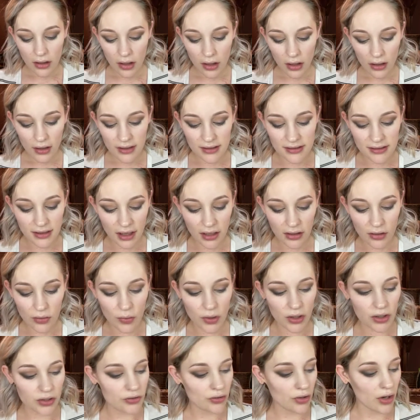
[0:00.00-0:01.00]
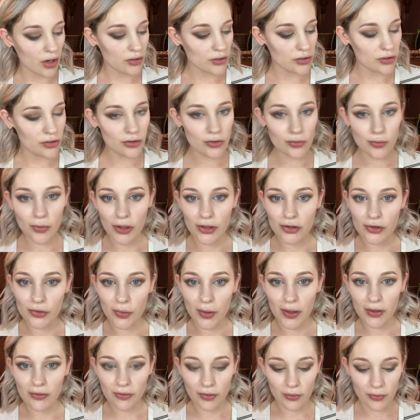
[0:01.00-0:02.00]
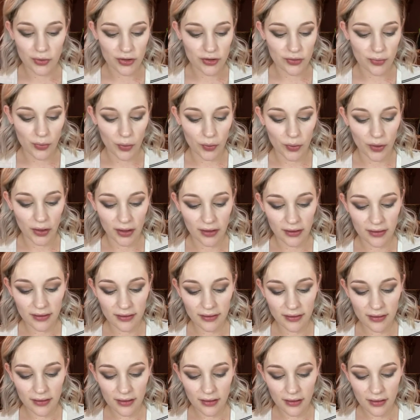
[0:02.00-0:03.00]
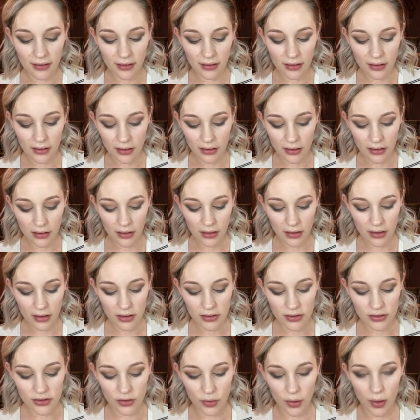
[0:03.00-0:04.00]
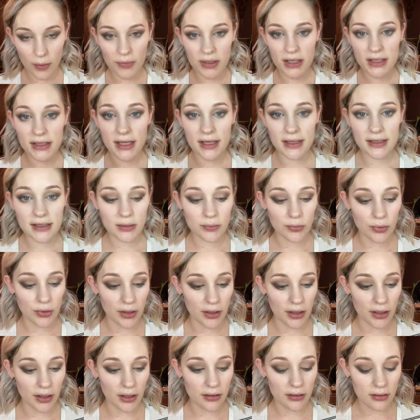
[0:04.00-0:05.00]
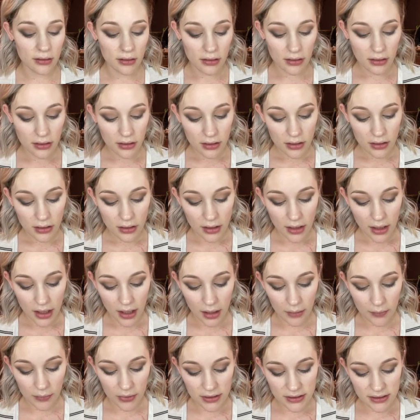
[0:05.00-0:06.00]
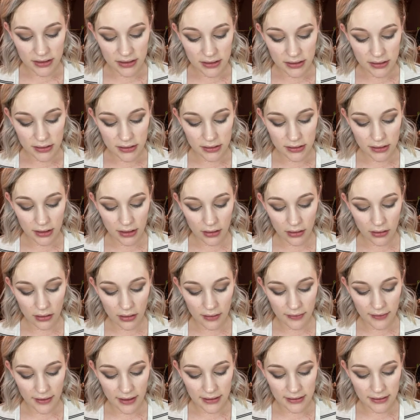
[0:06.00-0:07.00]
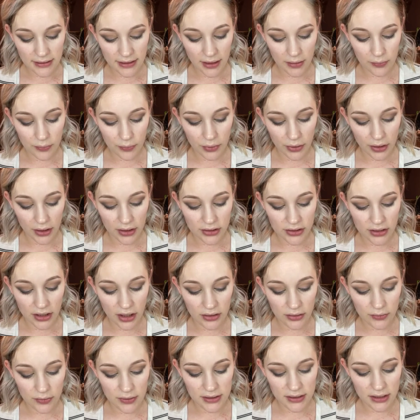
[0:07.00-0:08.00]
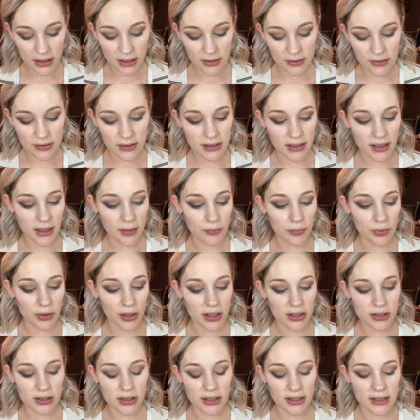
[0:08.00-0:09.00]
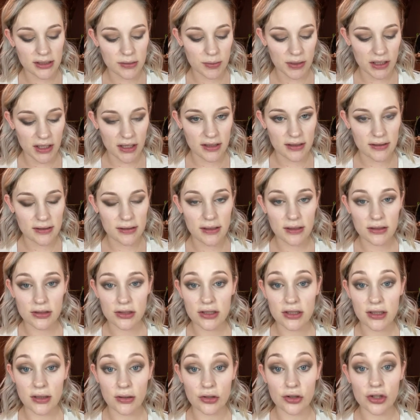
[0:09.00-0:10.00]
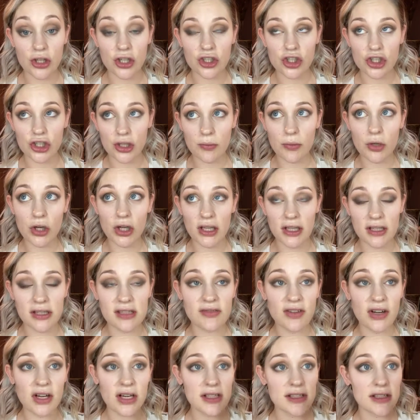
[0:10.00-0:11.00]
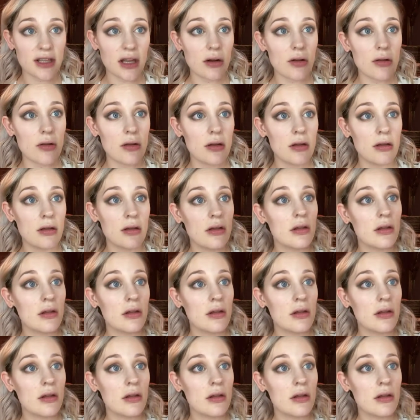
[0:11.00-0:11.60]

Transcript: Because I don't want to draw too much away from the smokiness. So I'm going to take Sabrina and I'm going to stick her on that damp brush. And the reason I use a damp brush is because the shimmer is very subtle.